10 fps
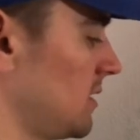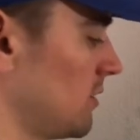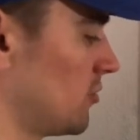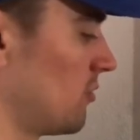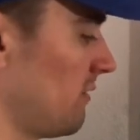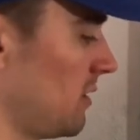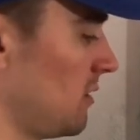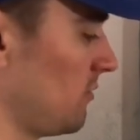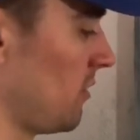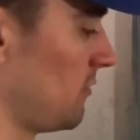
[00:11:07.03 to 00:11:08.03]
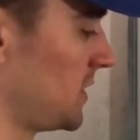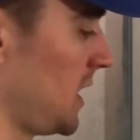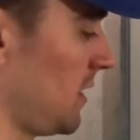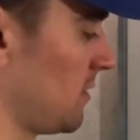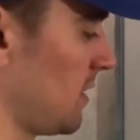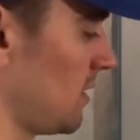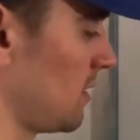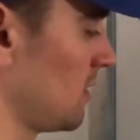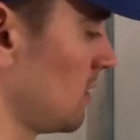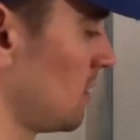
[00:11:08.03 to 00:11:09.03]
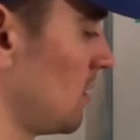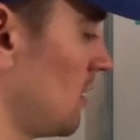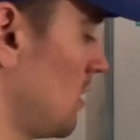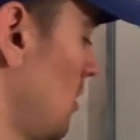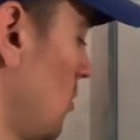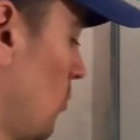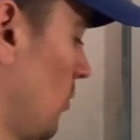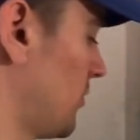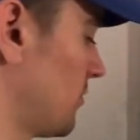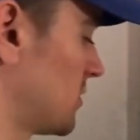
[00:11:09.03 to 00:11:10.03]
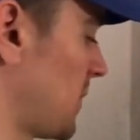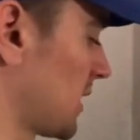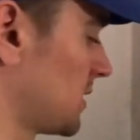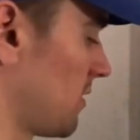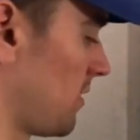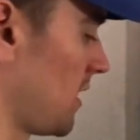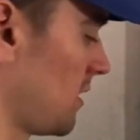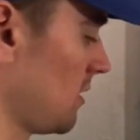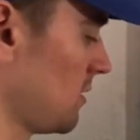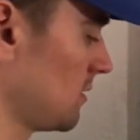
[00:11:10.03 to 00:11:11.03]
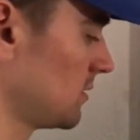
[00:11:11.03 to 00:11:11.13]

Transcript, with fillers: the derivative of tan theta with respect to theta.